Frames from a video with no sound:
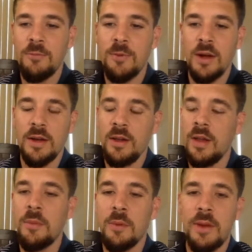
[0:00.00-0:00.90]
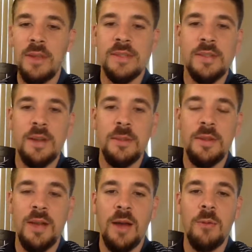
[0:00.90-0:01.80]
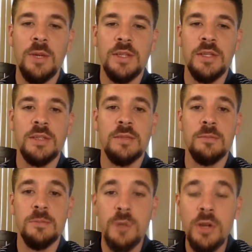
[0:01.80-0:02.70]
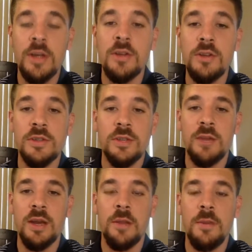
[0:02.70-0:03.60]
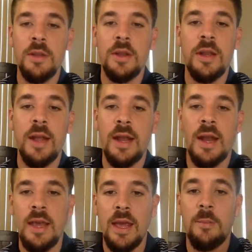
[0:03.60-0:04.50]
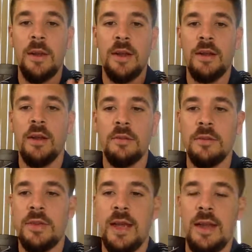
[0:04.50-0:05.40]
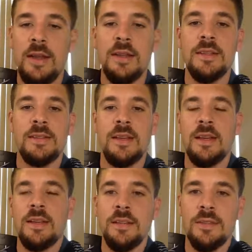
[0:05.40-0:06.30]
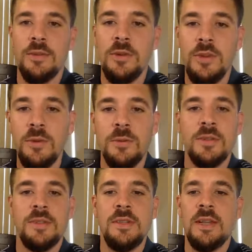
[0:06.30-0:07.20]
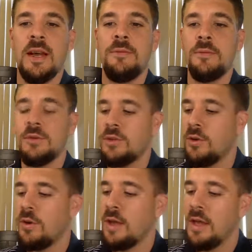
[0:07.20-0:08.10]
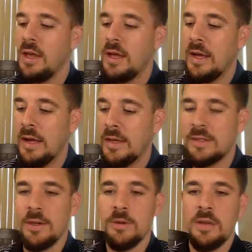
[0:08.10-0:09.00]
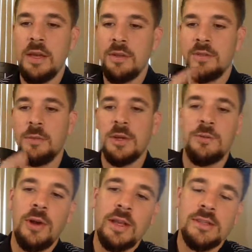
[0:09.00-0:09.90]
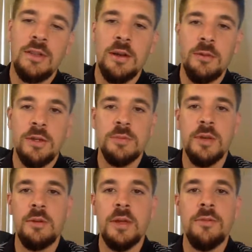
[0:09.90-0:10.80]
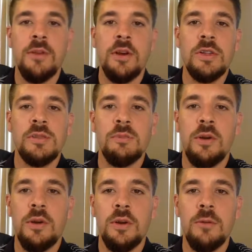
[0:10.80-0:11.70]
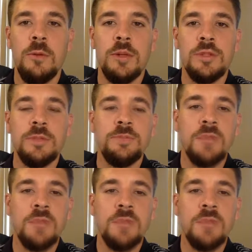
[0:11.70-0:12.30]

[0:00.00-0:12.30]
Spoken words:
lumber prices coming down, which is really good news in my opinion, and I am going to cover that in a second, so you will see that for sure. So thank you so much for asking that question, by the way. Very smart question.